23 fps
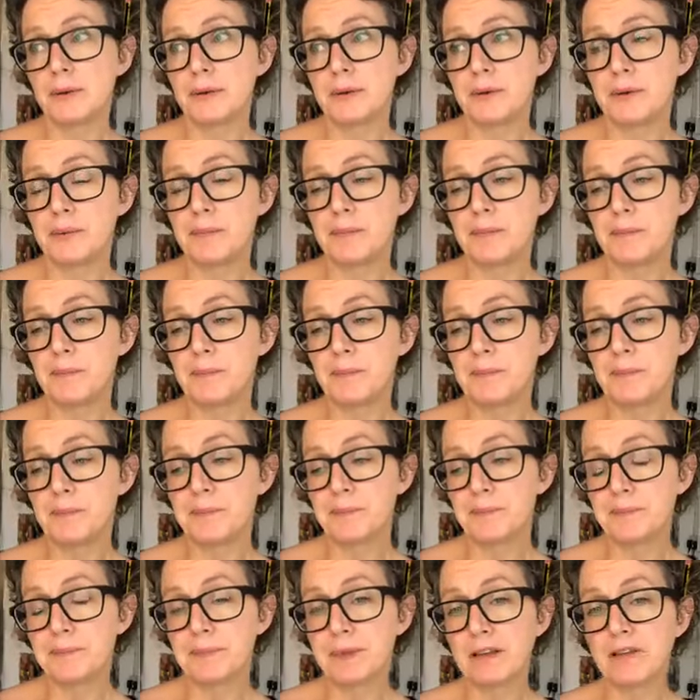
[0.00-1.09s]

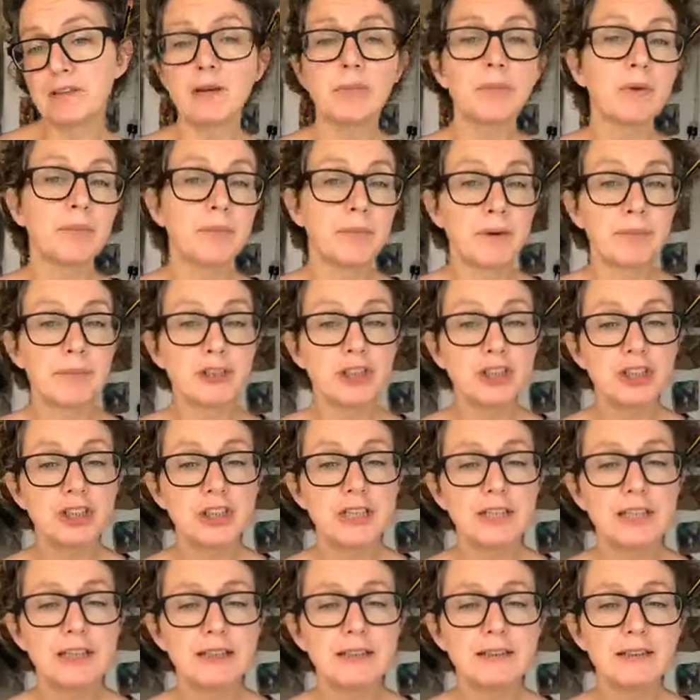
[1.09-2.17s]
some of my
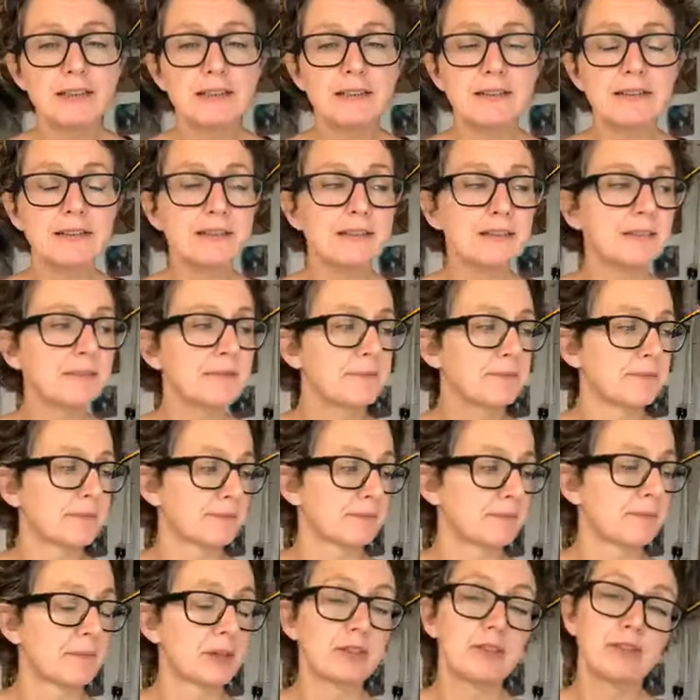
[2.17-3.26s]
machines,
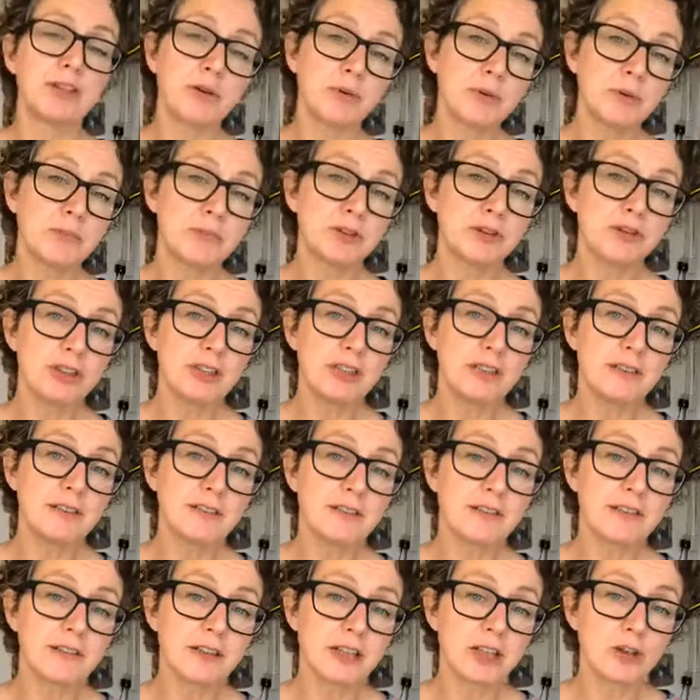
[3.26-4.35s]
my sewing machines,
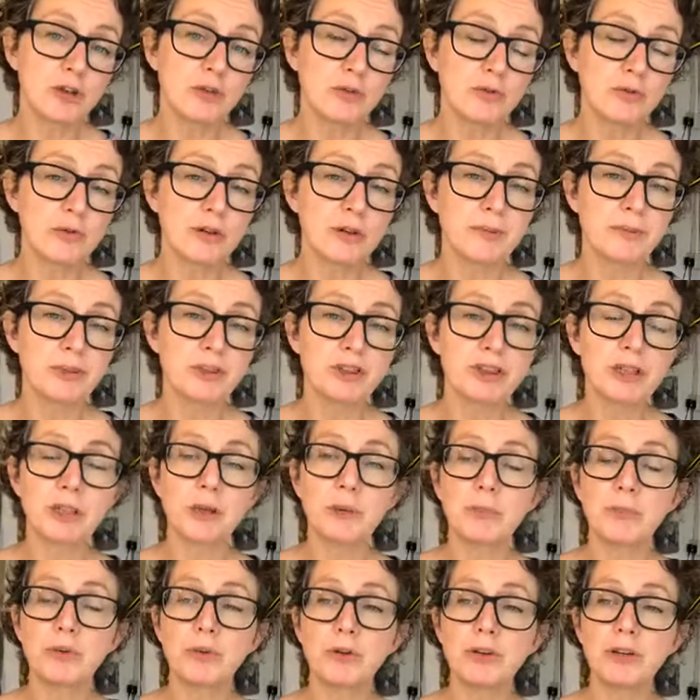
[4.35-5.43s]
because I use free machine
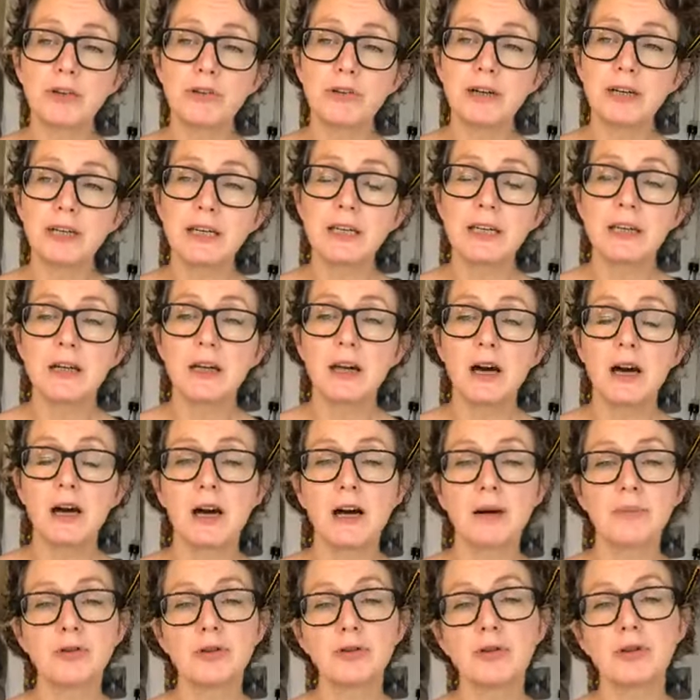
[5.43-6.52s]
embroidery. I'm
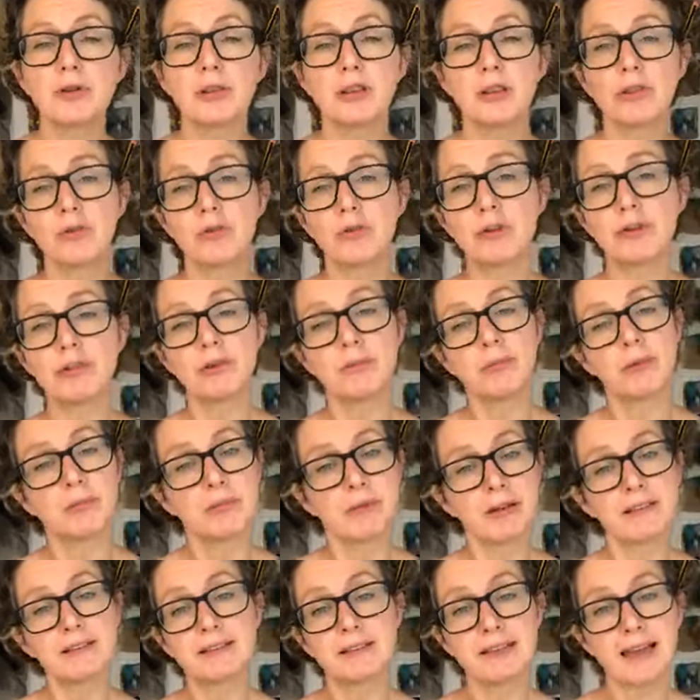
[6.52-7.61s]
talking through some of my
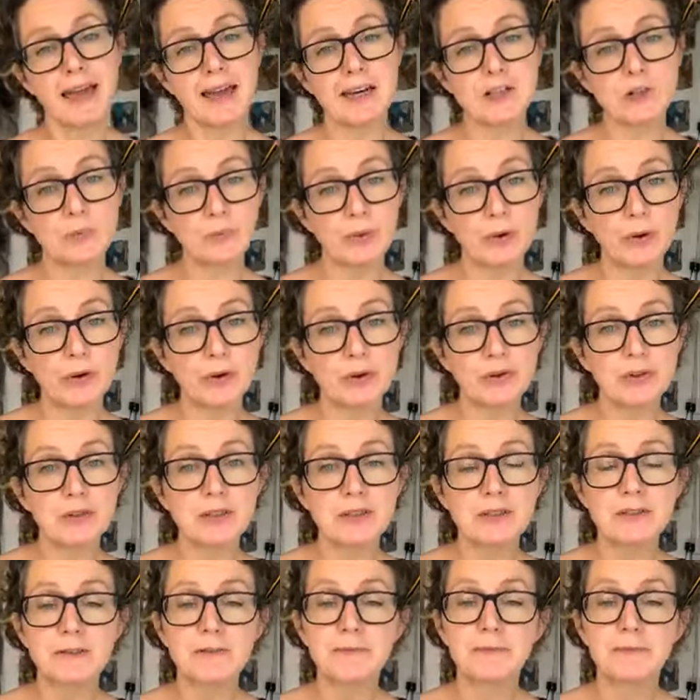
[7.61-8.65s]
sketchbooks,